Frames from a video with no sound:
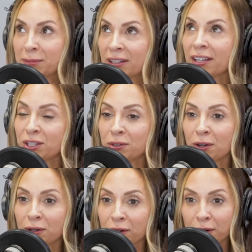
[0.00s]
to be like, you
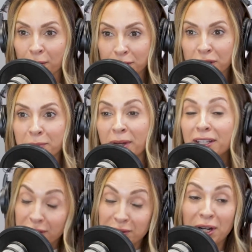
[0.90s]
go girl culture,
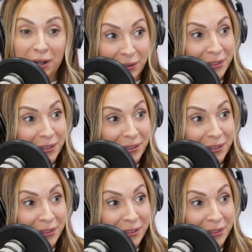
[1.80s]
but you go